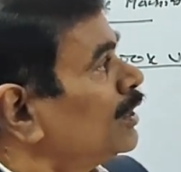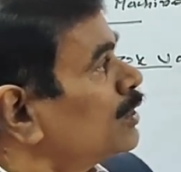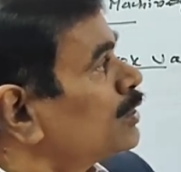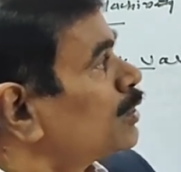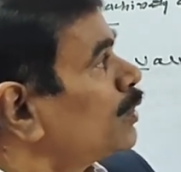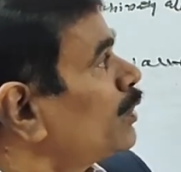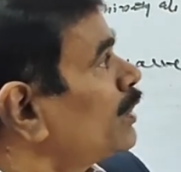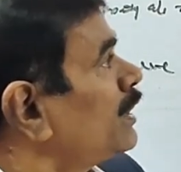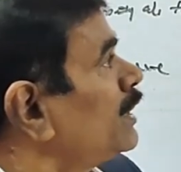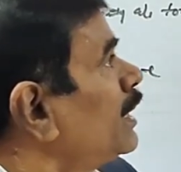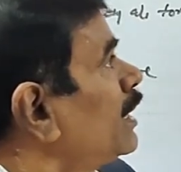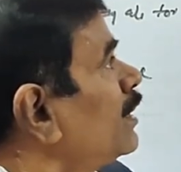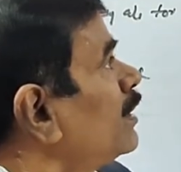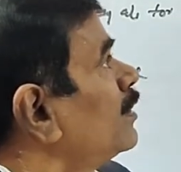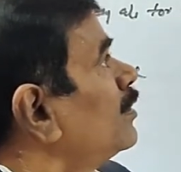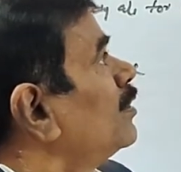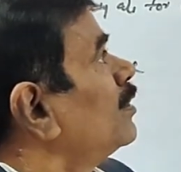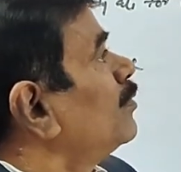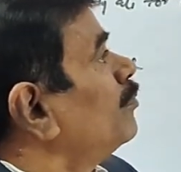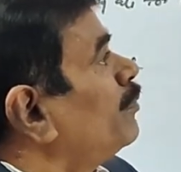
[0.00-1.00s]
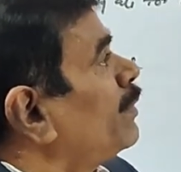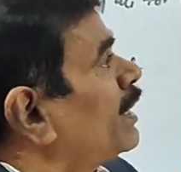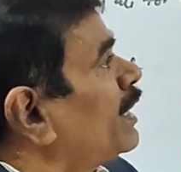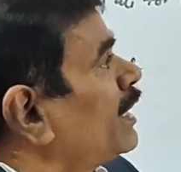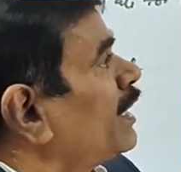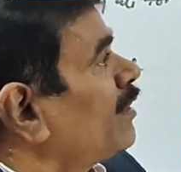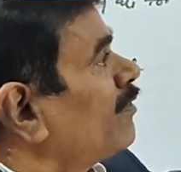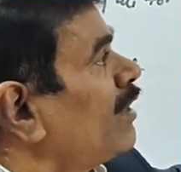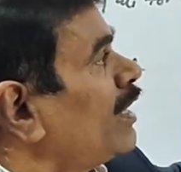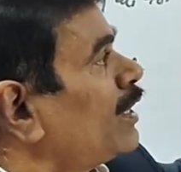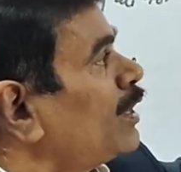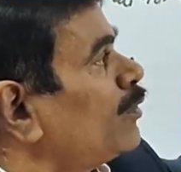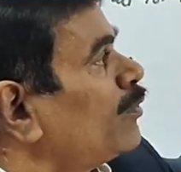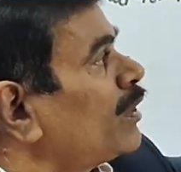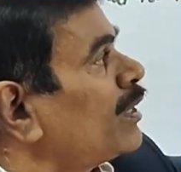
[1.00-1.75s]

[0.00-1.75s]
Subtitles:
So here beginning value